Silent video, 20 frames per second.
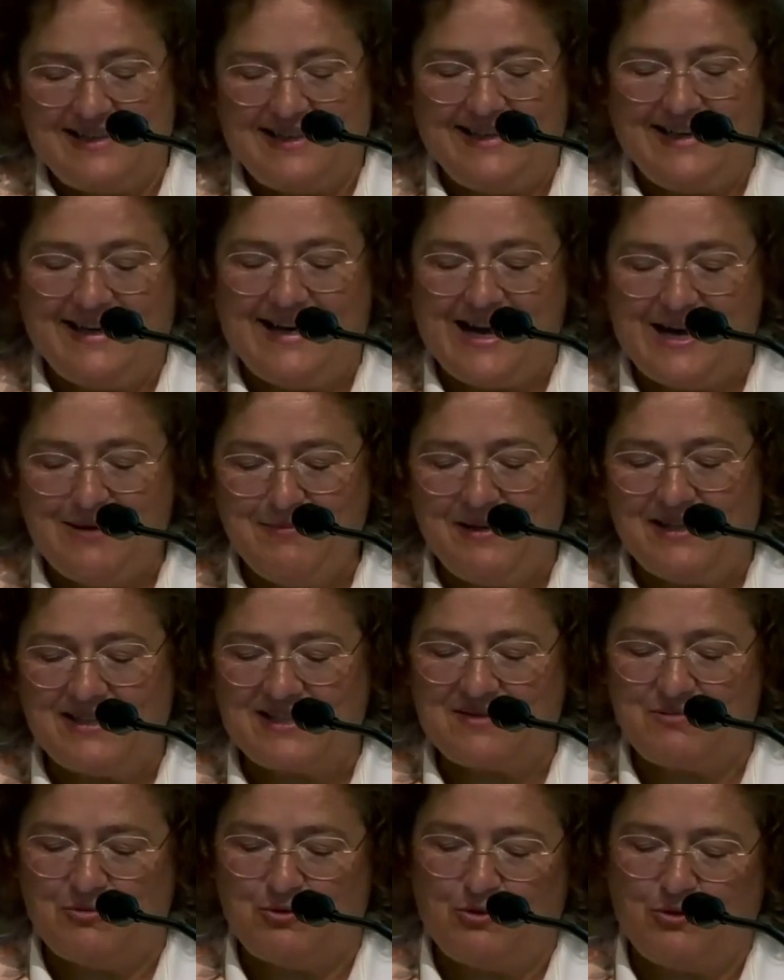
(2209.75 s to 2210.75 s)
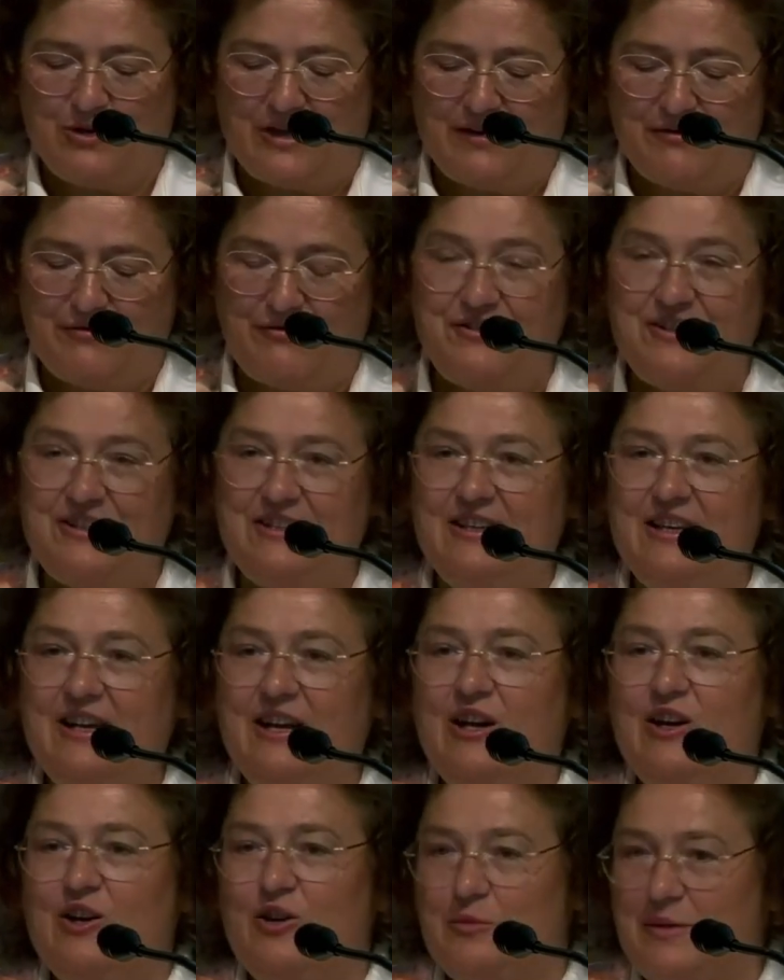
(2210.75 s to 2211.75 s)
From Azalea Hermann's
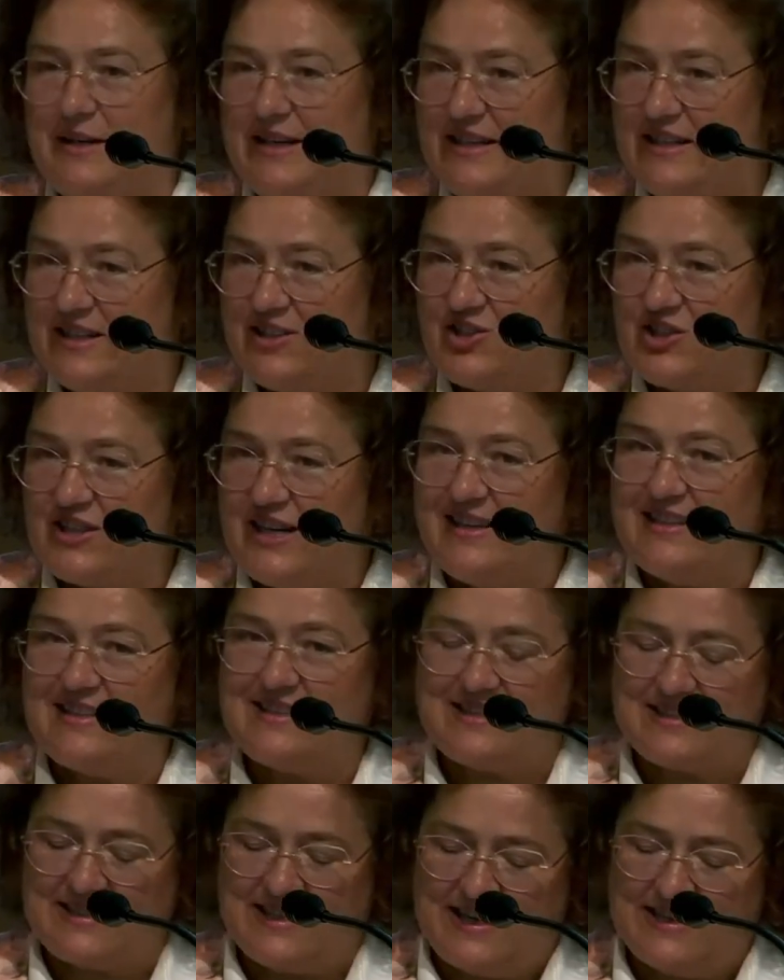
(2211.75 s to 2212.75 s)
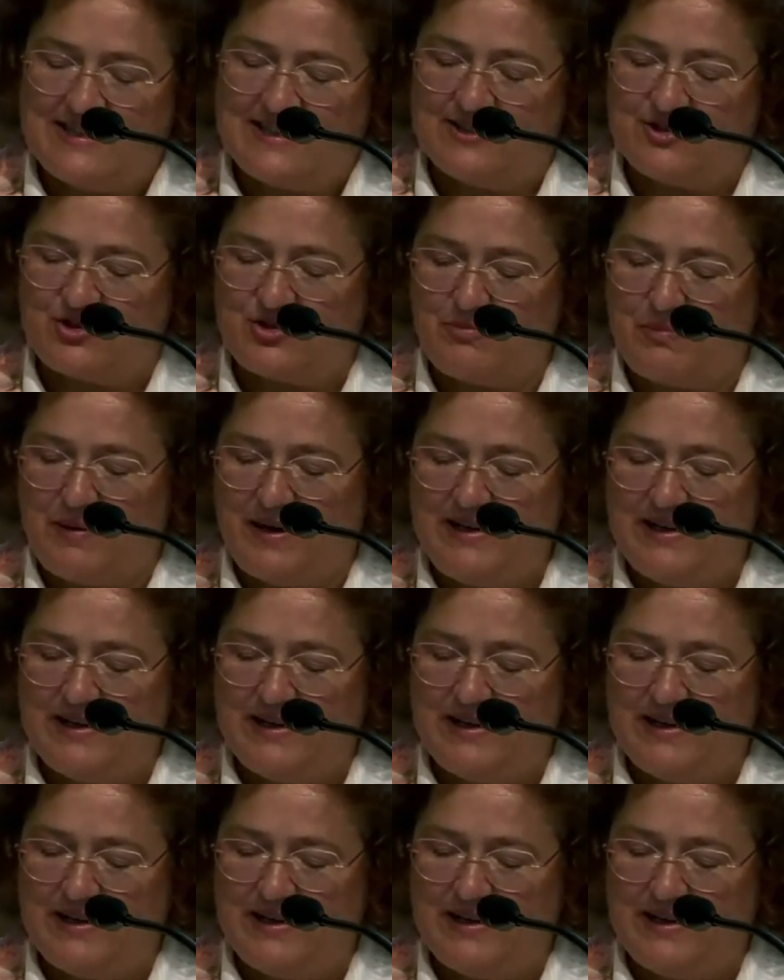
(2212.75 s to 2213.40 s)
monograph in her time at Speyer,